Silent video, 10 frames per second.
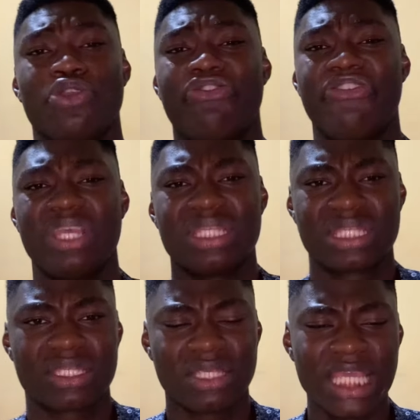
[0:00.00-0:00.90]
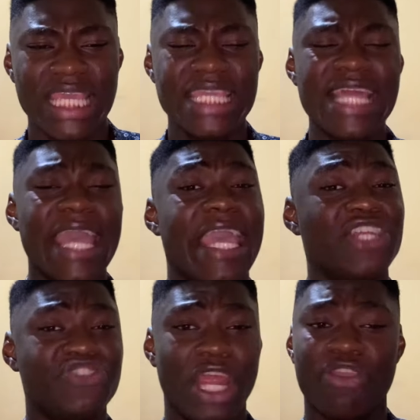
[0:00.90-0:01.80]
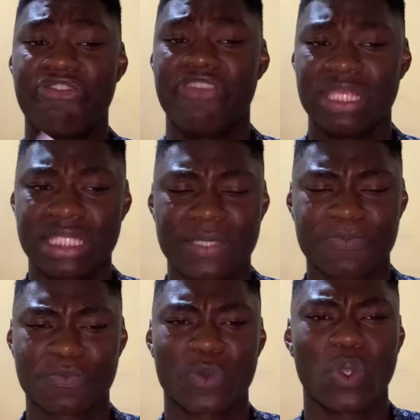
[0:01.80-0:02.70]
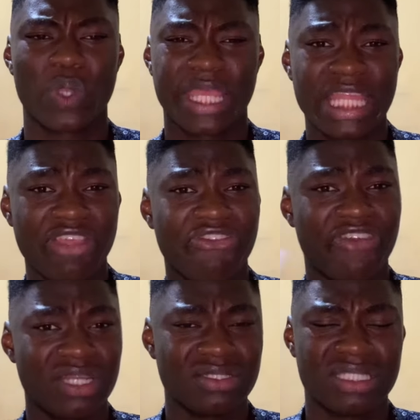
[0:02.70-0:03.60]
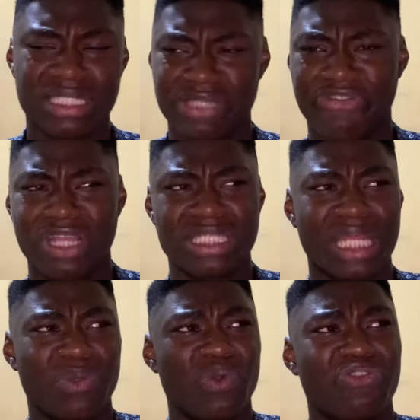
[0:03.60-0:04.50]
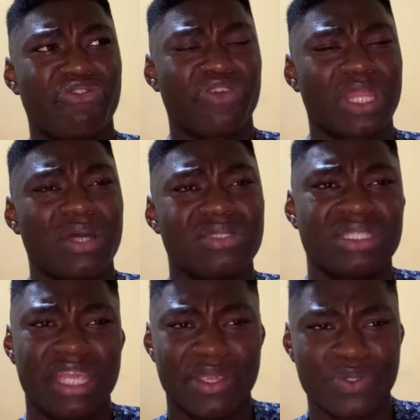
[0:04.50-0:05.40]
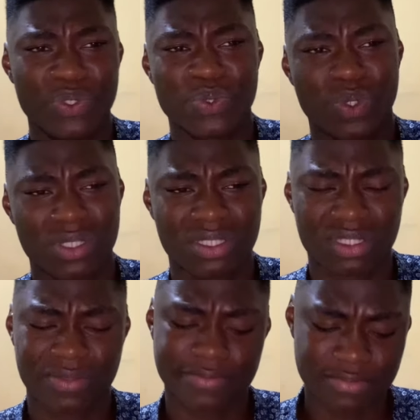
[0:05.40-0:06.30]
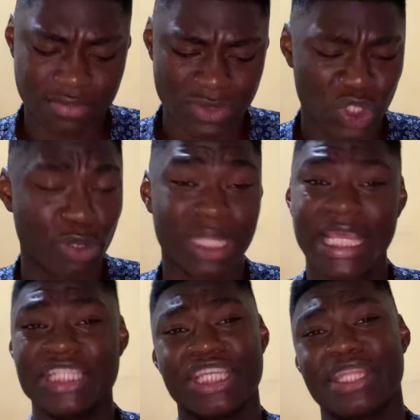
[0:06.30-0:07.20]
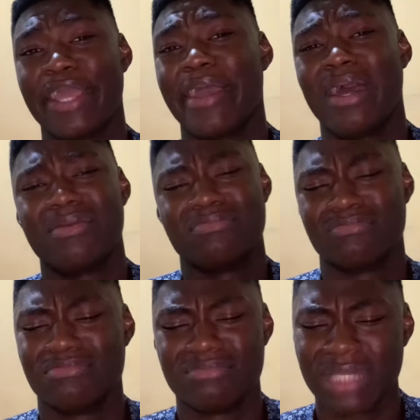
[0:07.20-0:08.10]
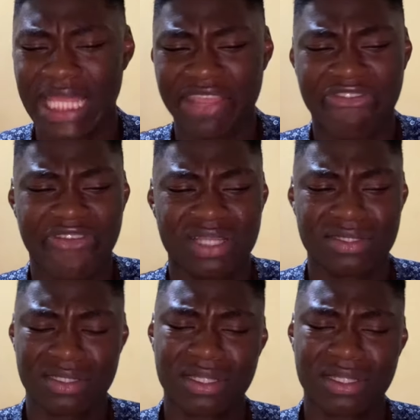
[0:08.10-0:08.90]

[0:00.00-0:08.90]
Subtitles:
on your face. Either air dry your face, get a fan is like what, 4,000 naira, those ones, no matter the gender you are, get a fan,